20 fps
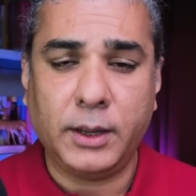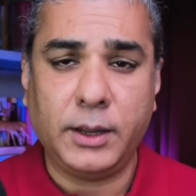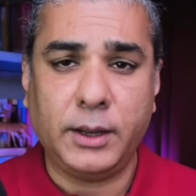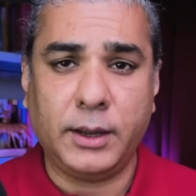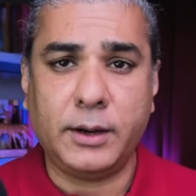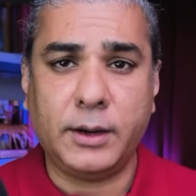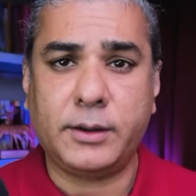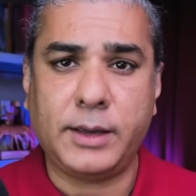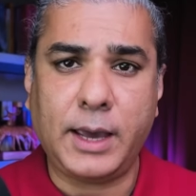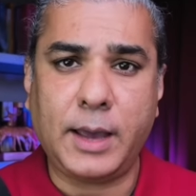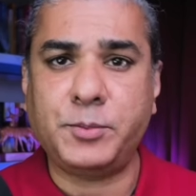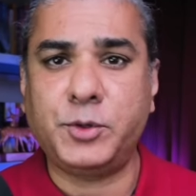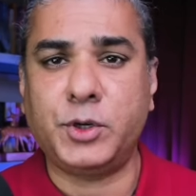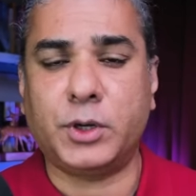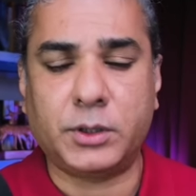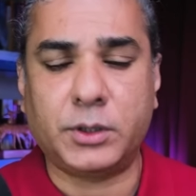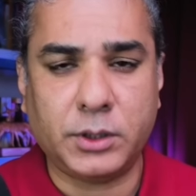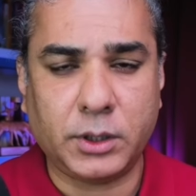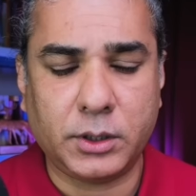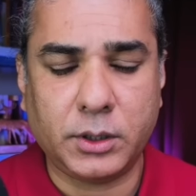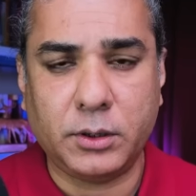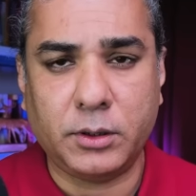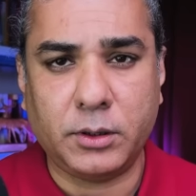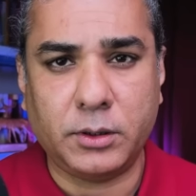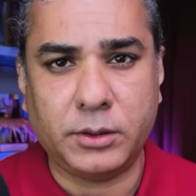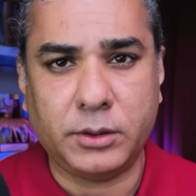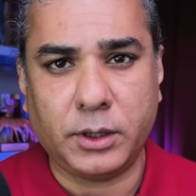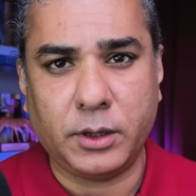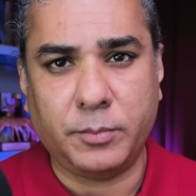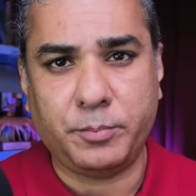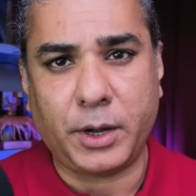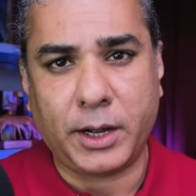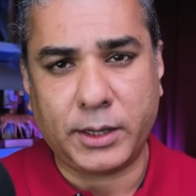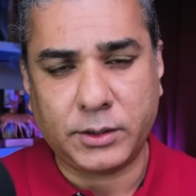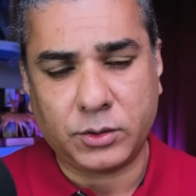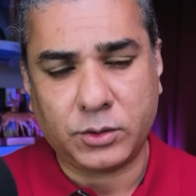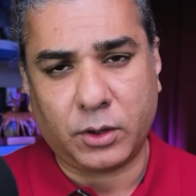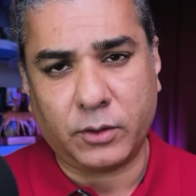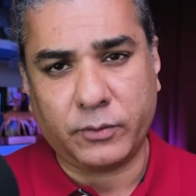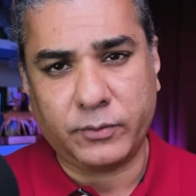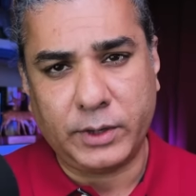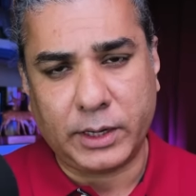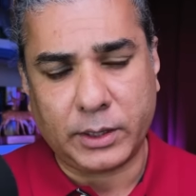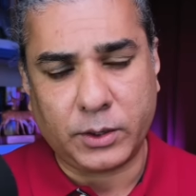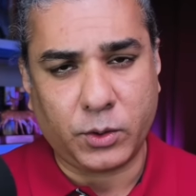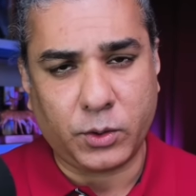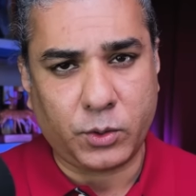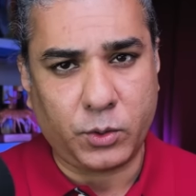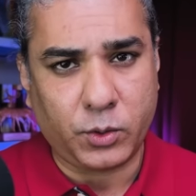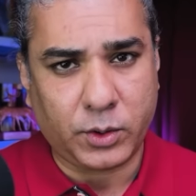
and capture certain uh, parts of Nagorno